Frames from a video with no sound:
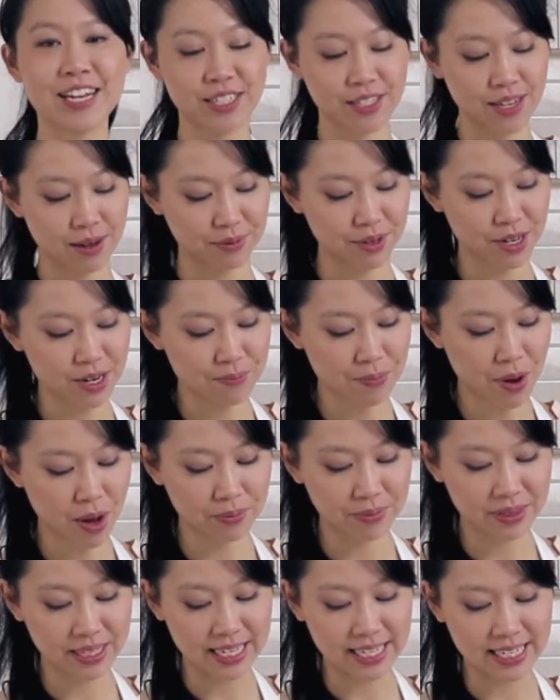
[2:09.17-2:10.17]
So I'm going to
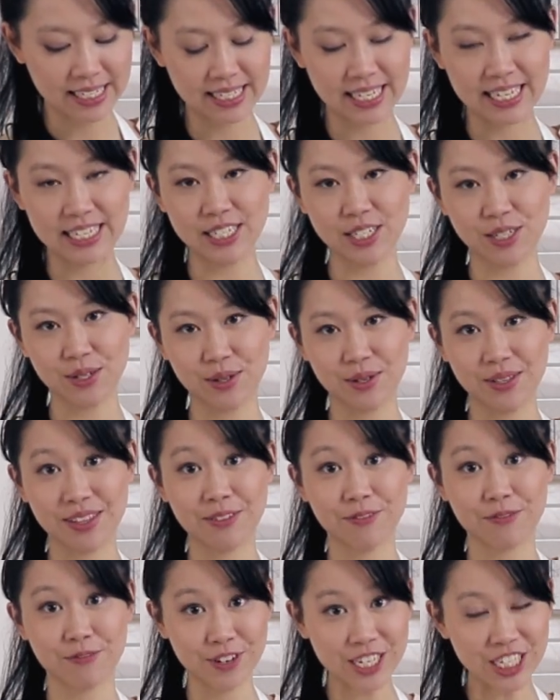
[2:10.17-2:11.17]
pop these into
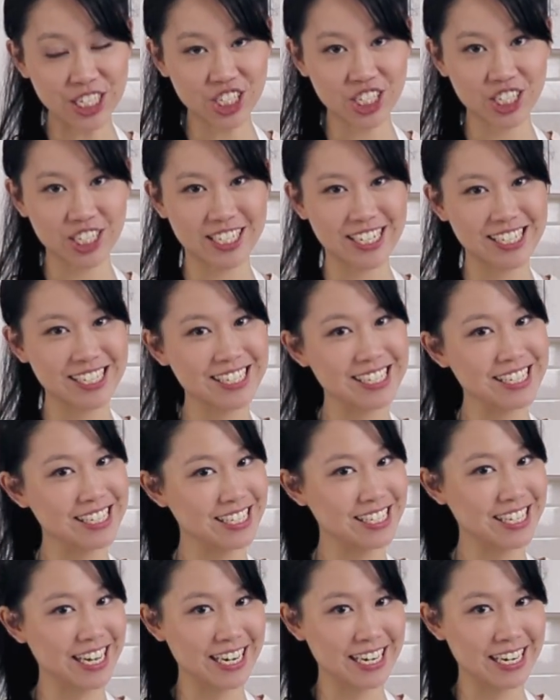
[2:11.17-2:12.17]
the fridge just to
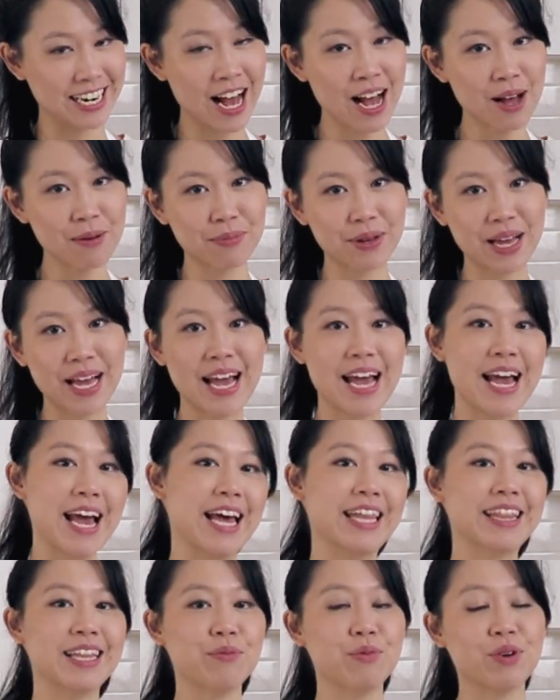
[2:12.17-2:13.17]
set it up,
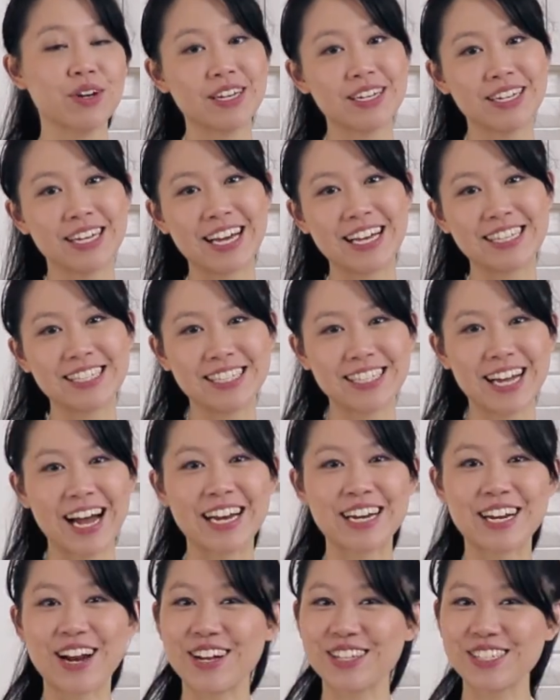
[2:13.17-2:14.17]
and then we're going to get
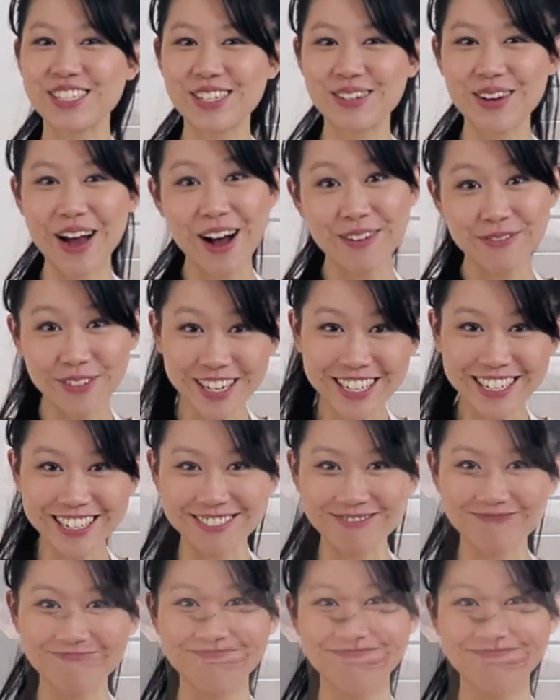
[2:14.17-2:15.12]
started onto our fondant.